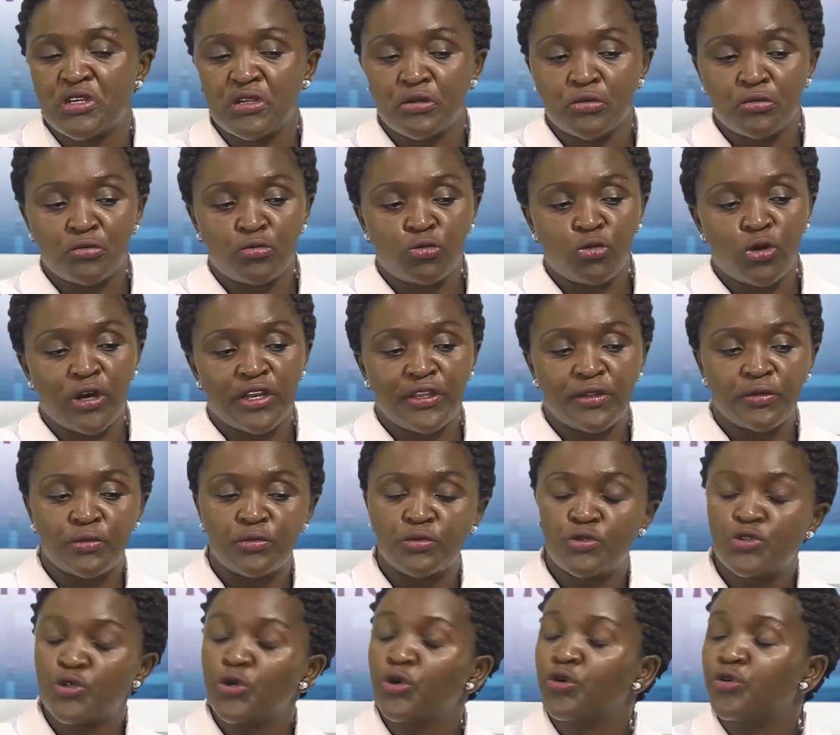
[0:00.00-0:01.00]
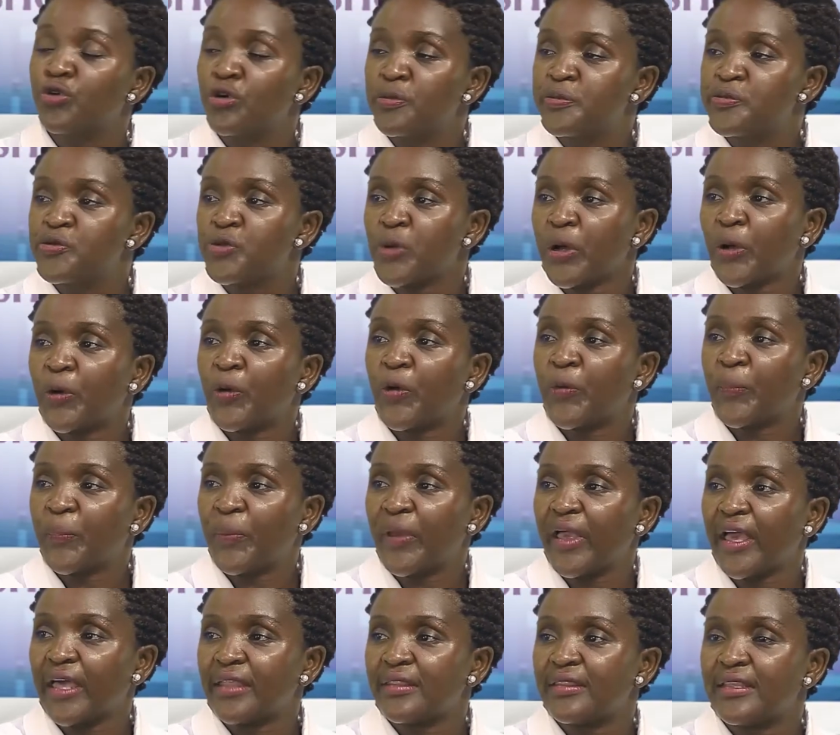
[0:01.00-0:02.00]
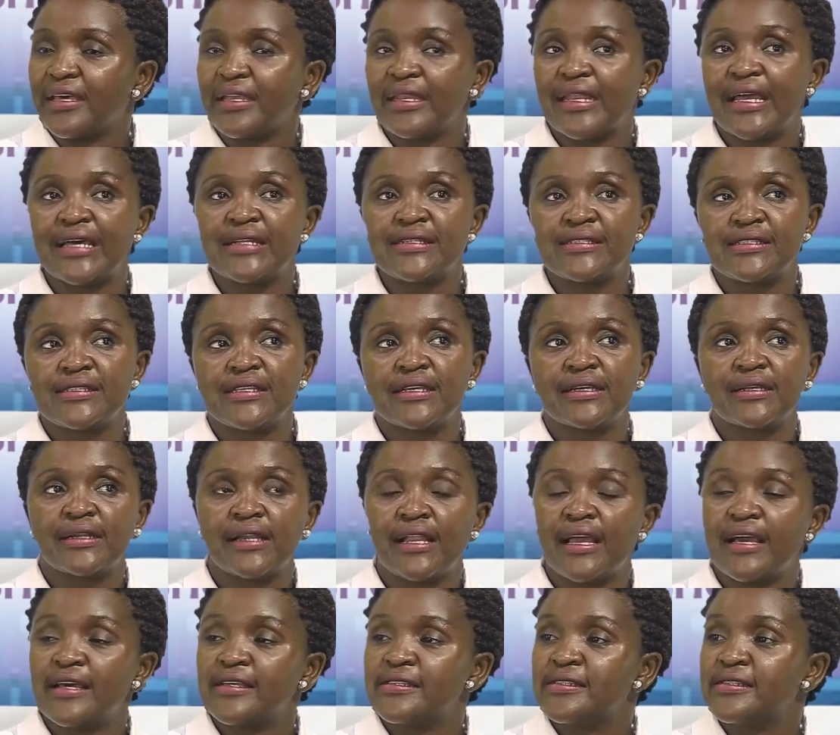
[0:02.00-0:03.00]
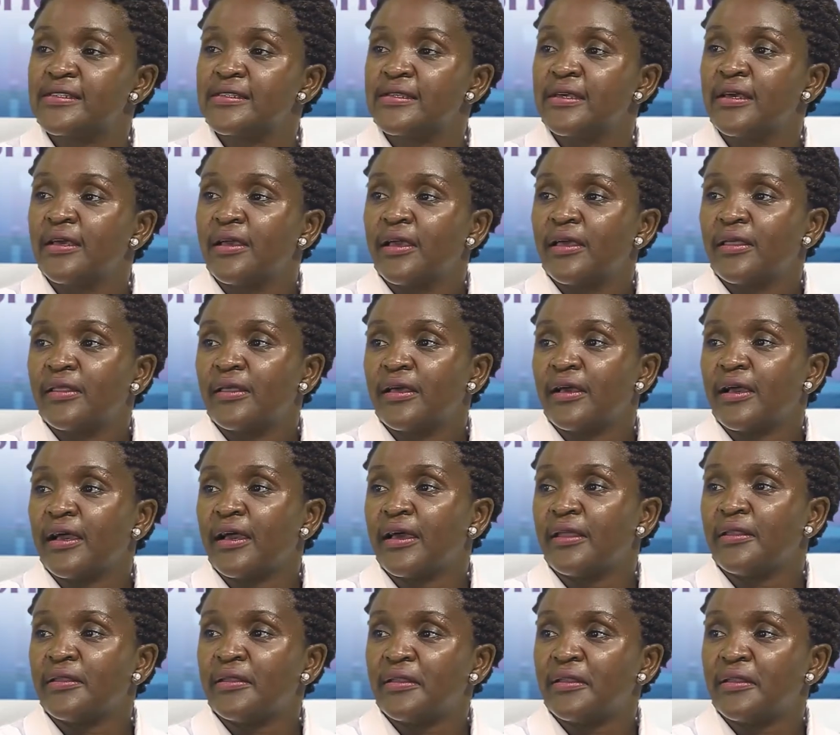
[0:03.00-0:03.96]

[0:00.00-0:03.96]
When two groups were compared, the non-sicklers and